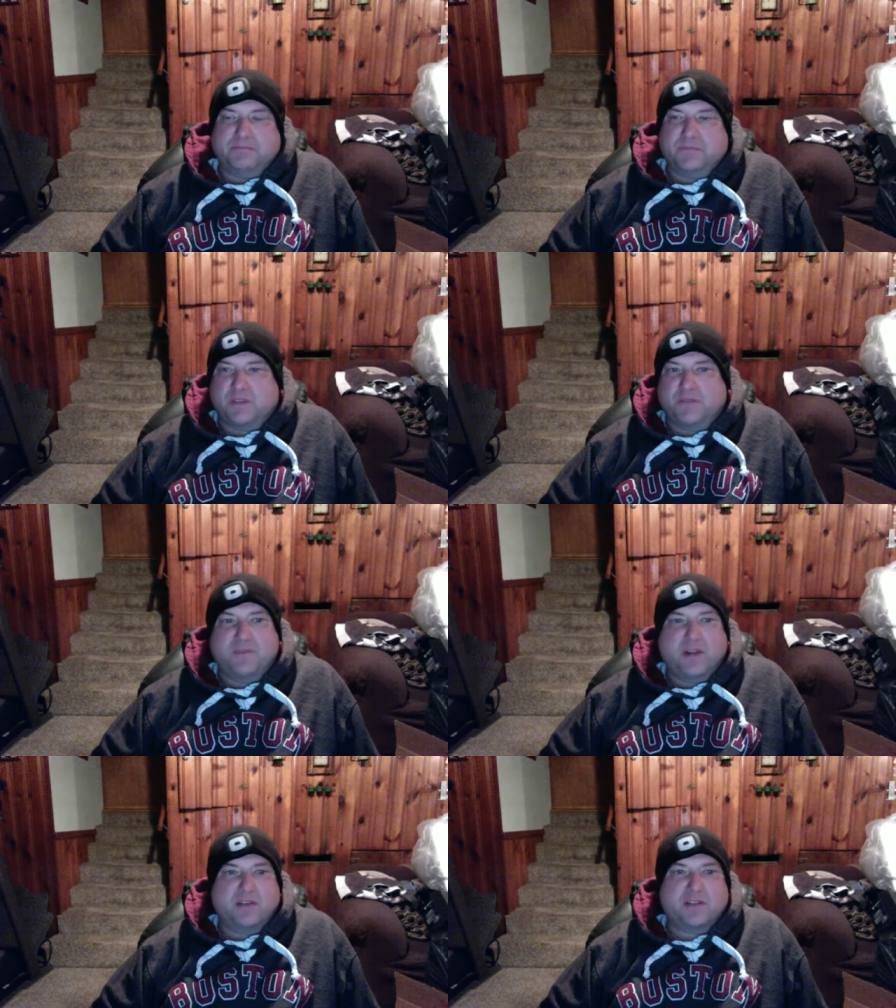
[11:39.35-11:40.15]
some
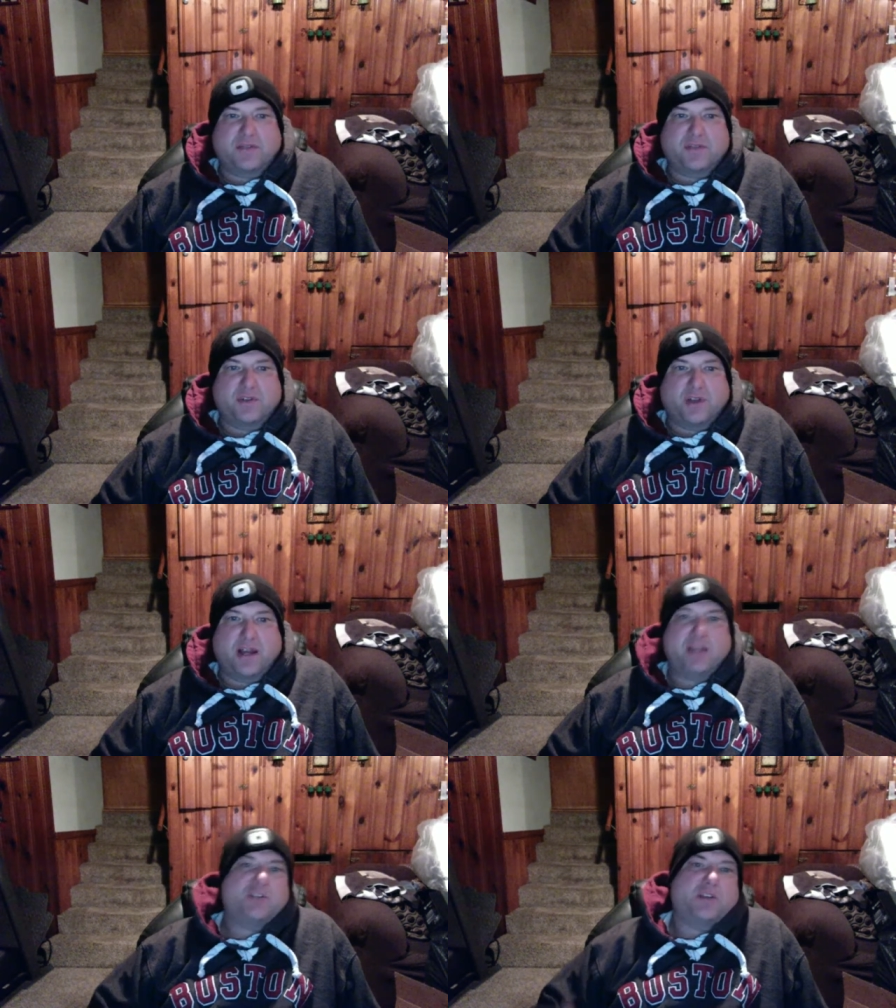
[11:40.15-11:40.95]
videos I
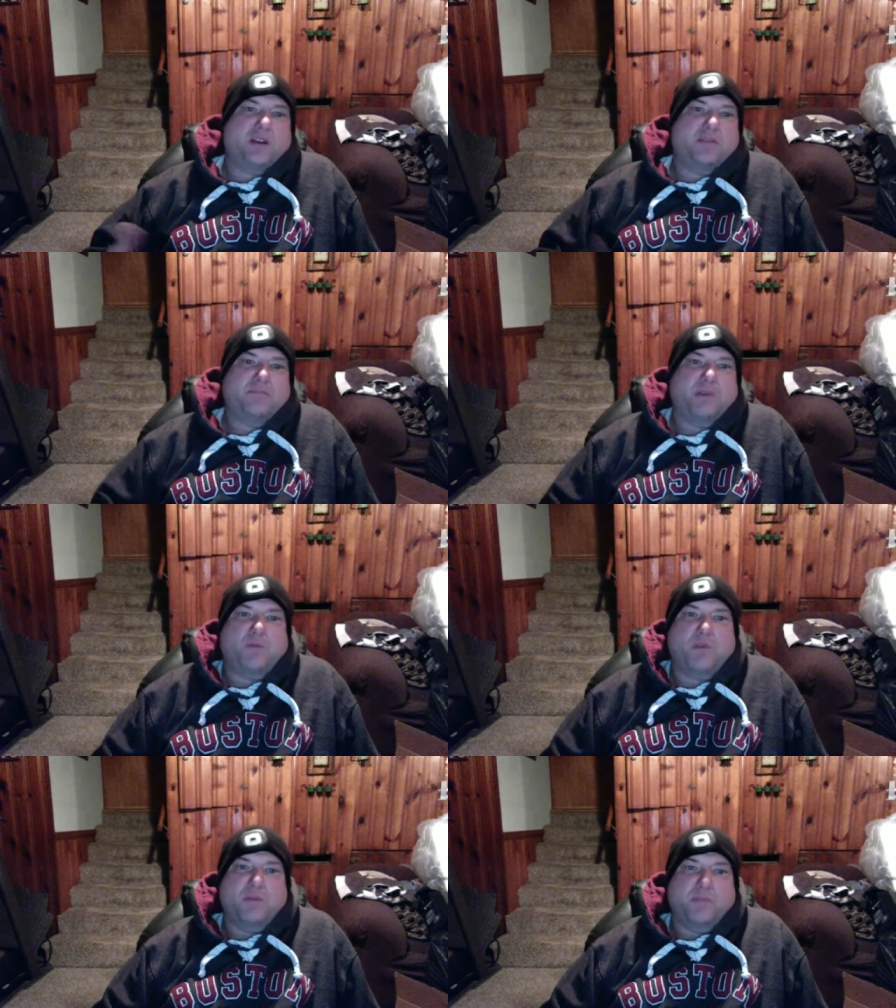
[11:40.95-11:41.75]
shot a
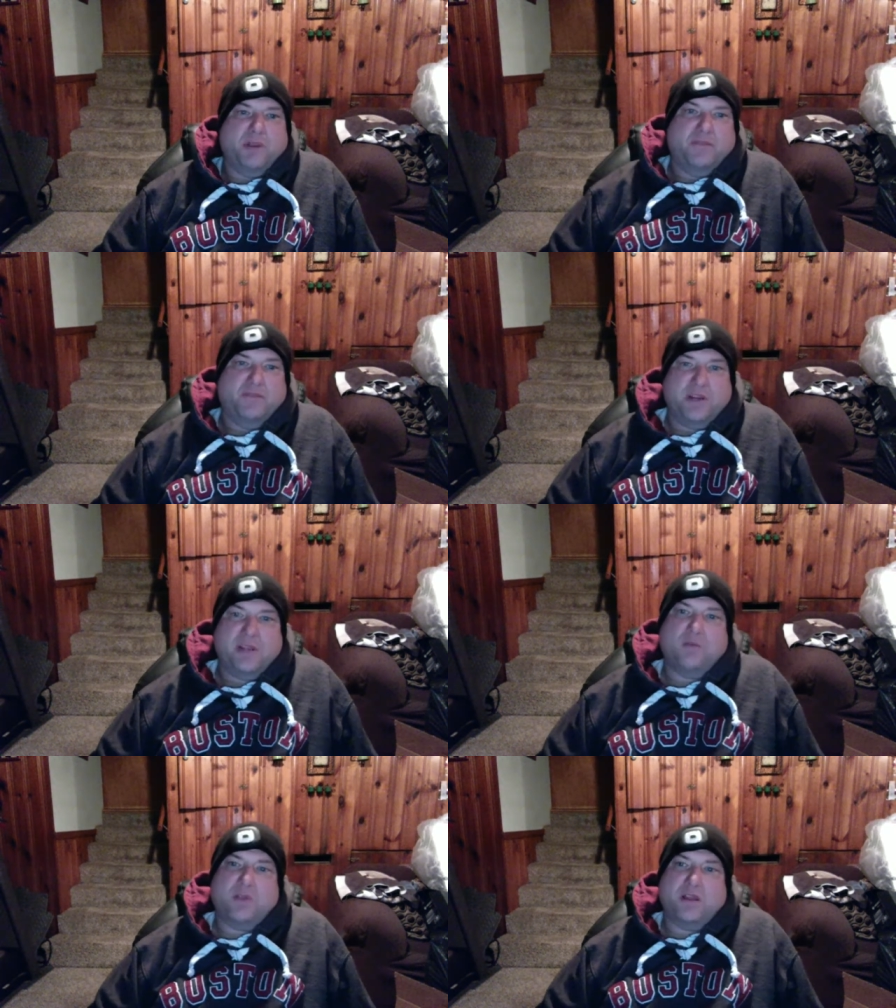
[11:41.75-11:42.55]
wheel bearing
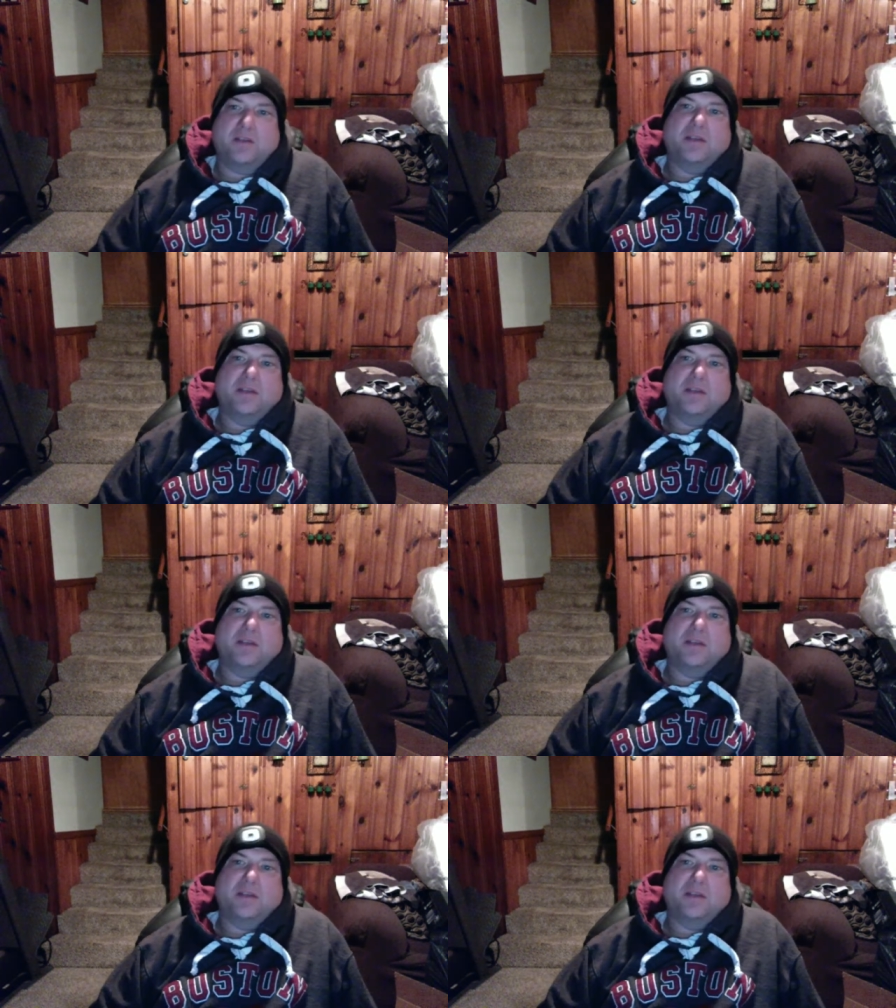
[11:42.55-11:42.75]
video where,